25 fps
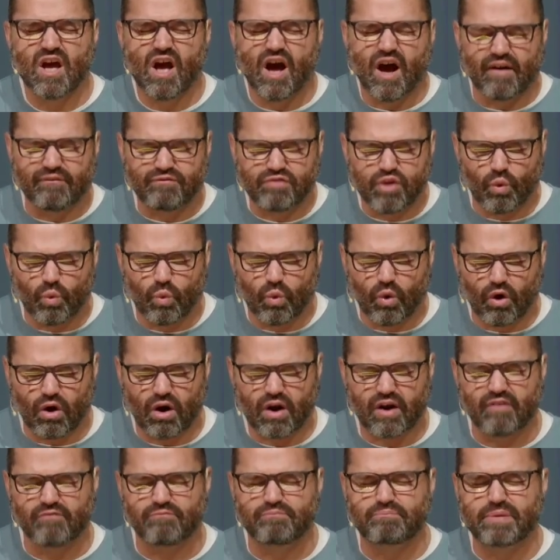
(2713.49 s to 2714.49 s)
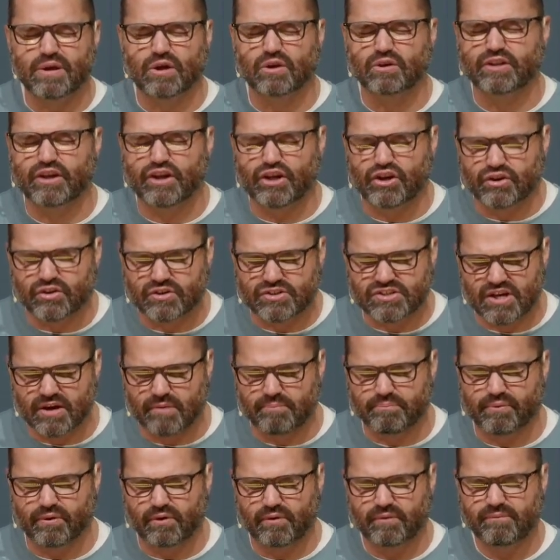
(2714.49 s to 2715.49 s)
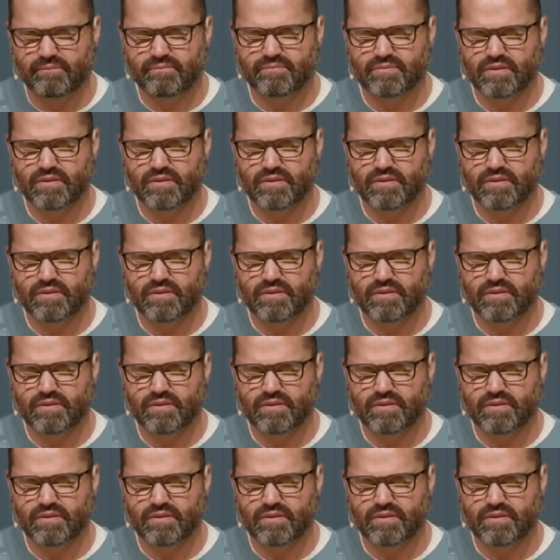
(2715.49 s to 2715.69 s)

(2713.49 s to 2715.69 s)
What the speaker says: of the work of building your temple.